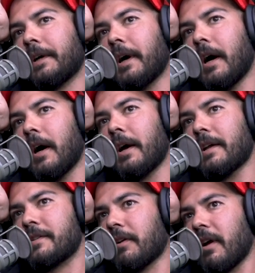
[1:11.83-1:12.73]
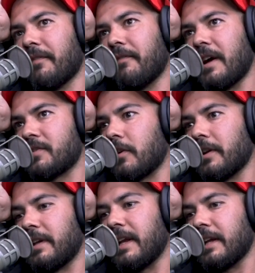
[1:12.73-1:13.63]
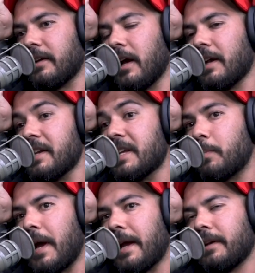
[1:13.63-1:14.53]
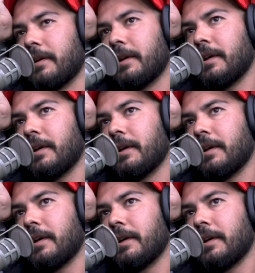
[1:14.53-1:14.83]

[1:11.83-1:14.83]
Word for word: uh, until I, I started getting uh, knee pain.